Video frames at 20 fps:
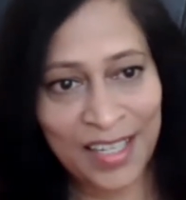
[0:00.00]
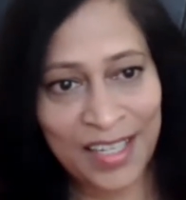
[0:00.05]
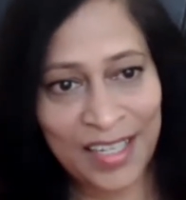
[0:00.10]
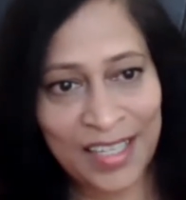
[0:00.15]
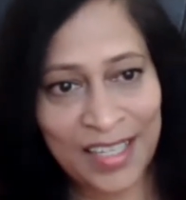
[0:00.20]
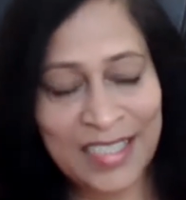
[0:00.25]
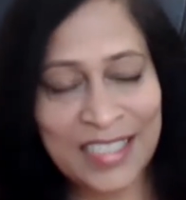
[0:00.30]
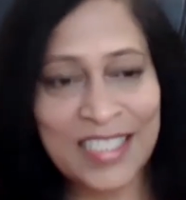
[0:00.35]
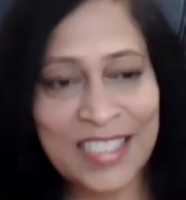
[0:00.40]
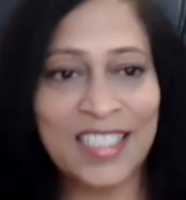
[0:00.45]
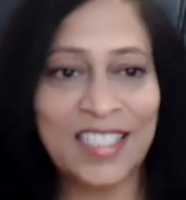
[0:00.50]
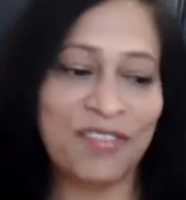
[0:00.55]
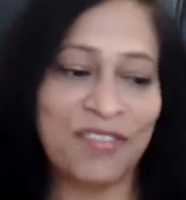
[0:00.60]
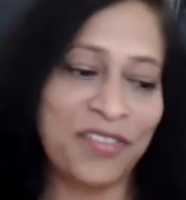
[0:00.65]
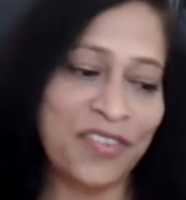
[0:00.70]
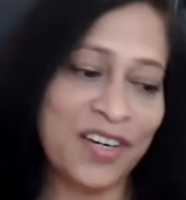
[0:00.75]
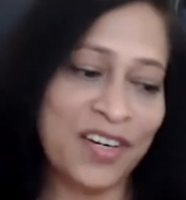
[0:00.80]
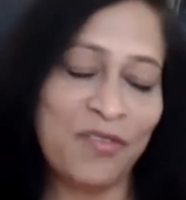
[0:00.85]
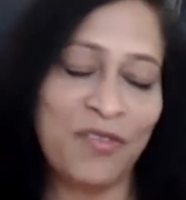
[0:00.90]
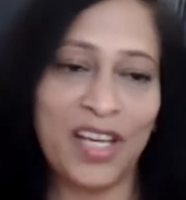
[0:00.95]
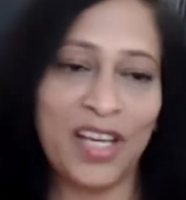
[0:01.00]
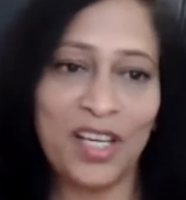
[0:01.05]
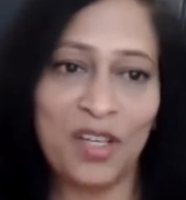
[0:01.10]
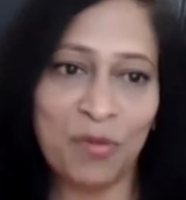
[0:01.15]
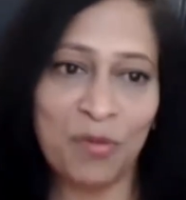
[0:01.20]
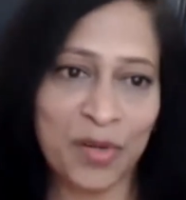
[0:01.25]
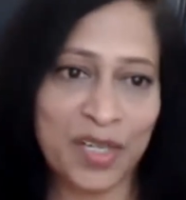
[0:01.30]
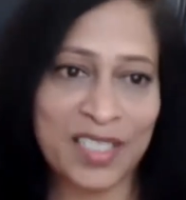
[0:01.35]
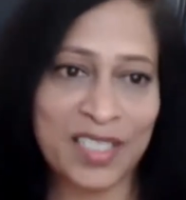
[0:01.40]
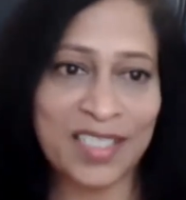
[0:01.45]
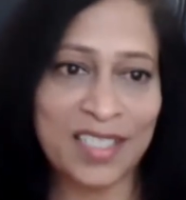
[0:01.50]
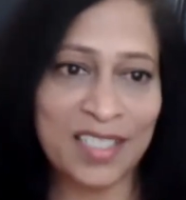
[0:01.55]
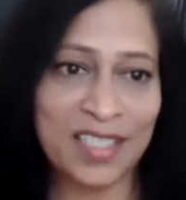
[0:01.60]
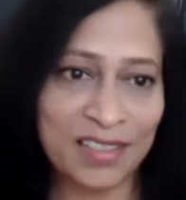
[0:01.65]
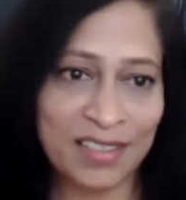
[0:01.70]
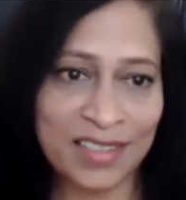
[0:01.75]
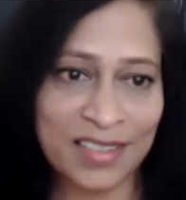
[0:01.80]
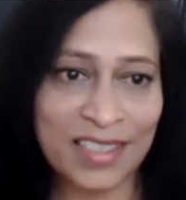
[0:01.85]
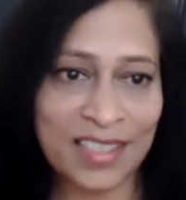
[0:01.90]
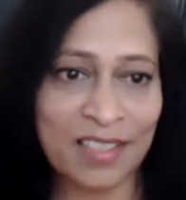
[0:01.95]
it's a different way you present
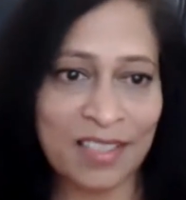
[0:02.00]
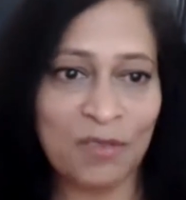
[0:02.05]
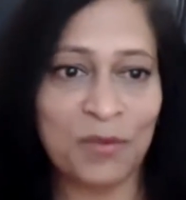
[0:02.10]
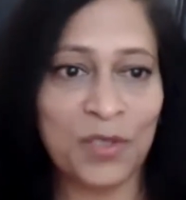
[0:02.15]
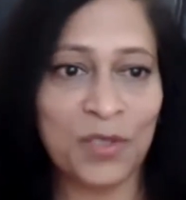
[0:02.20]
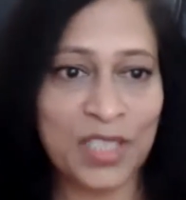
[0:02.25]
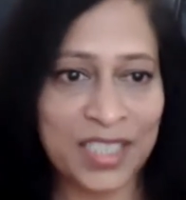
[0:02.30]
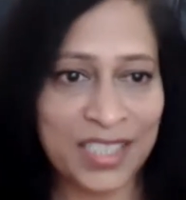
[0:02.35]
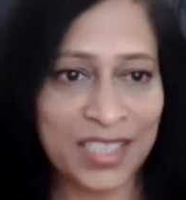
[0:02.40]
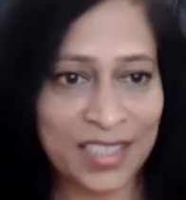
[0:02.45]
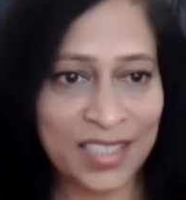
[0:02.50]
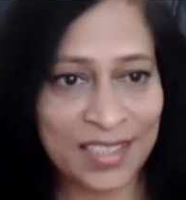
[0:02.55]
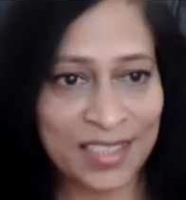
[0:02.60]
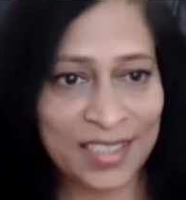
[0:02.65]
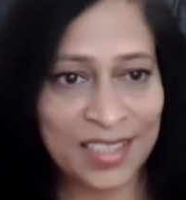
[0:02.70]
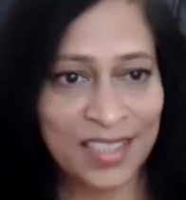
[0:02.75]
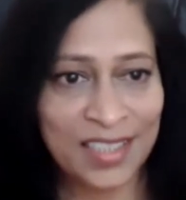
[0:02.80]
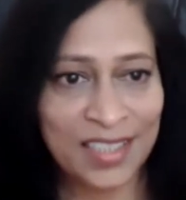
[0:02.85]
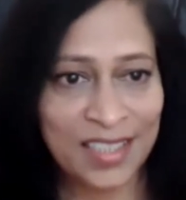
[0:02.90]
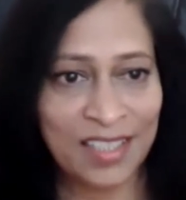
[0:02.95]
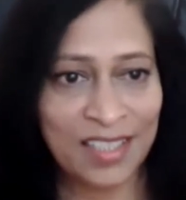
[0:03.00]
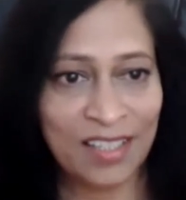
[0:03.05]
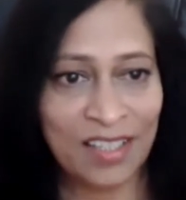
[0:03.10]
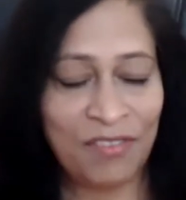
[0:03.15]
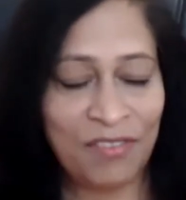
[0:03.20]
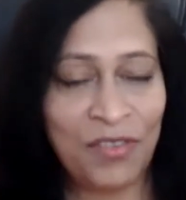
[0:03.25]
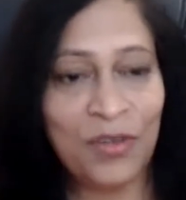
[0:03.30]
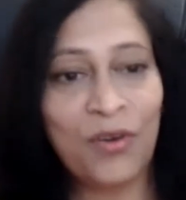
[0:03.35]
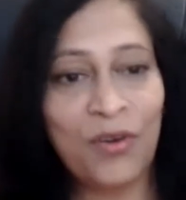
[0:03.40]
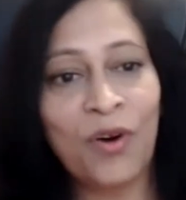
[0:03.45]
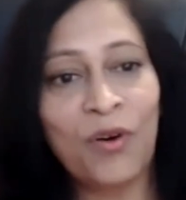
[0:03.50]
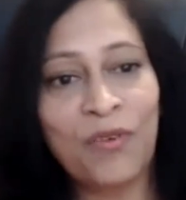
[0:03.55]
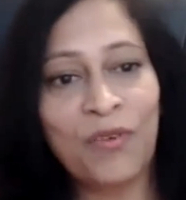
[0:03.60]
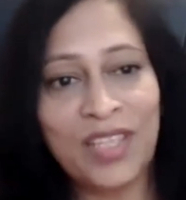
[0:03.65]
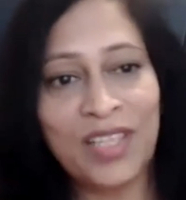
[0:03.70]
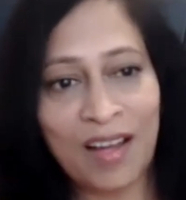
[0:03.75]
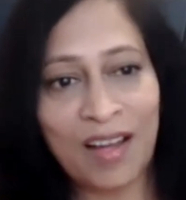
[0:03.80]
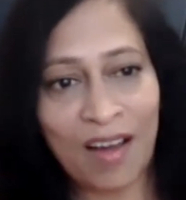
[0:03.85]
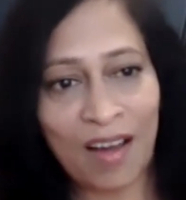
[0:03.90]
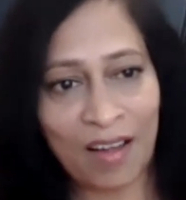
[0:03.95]
yourself versus if you go with
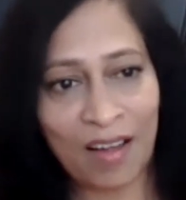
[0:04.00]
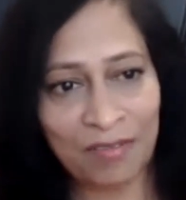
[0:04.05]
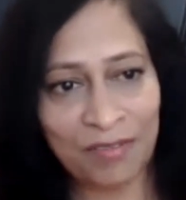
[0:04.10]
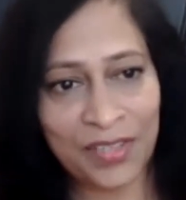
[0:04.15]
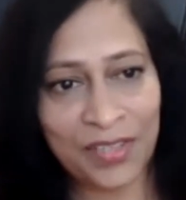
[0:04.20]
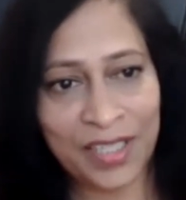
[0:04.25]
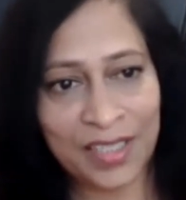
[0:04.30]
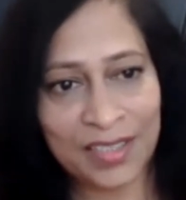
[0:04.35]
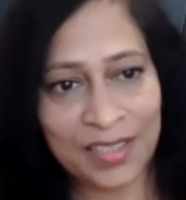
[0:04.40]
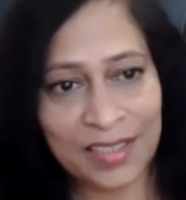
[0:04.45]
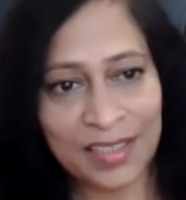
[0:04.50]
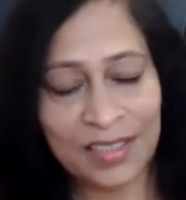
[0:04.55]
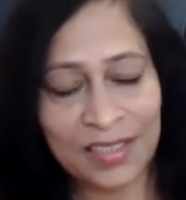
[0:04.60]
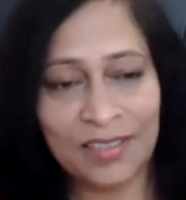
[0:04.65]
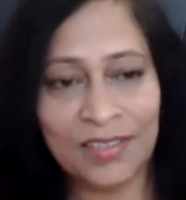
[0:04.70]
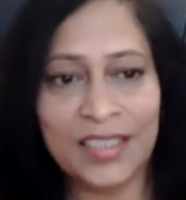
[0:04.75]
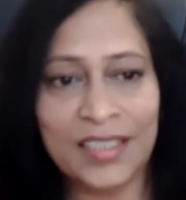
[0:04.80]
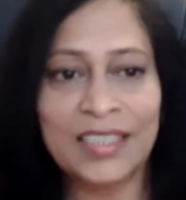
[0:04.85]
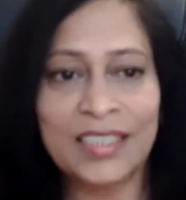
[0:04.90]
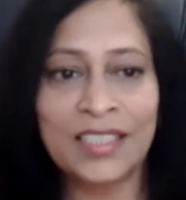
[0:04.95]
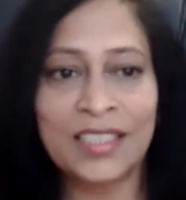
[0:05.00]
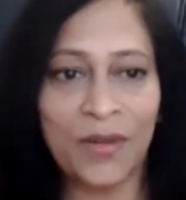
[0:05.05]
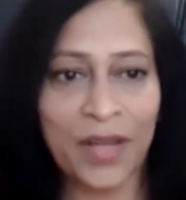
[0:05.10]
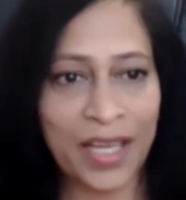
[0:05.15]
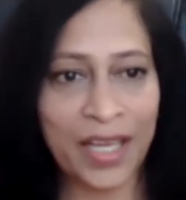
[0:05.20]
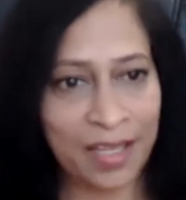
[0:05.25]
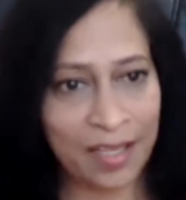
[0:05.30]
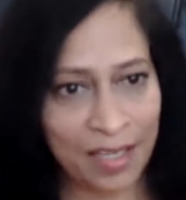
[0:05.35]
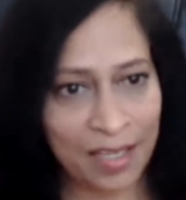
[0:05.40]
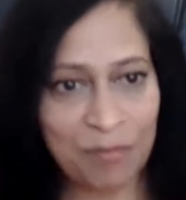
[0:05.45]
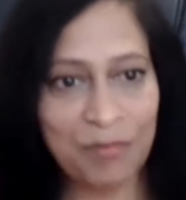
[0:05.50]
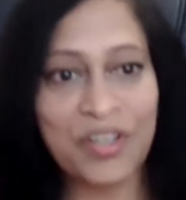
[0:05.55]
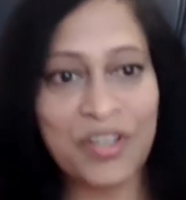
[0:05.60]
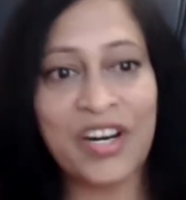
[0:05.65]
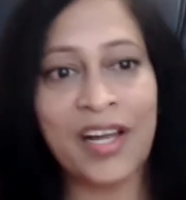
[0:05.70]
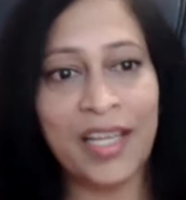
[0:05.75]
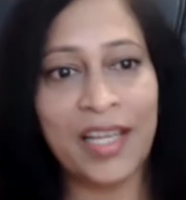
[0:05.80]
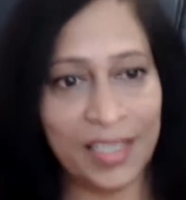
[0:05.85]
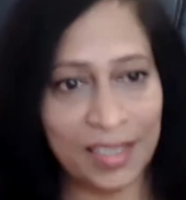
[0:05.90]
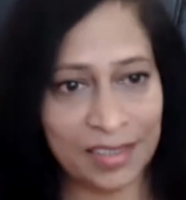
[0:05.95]
the confidence, you know, it's okay, I'm
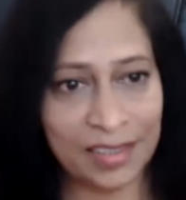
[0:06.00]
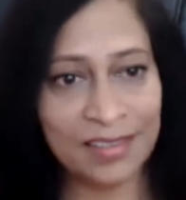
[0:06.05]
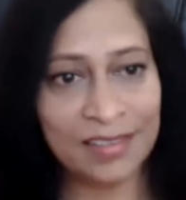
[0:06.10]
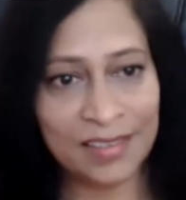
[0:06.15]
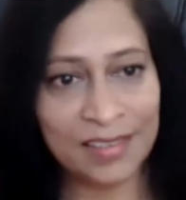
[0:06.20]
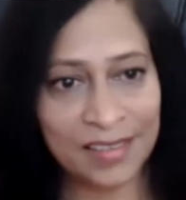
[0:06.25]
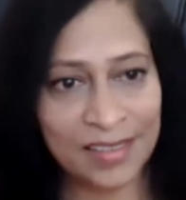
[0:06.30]
trying.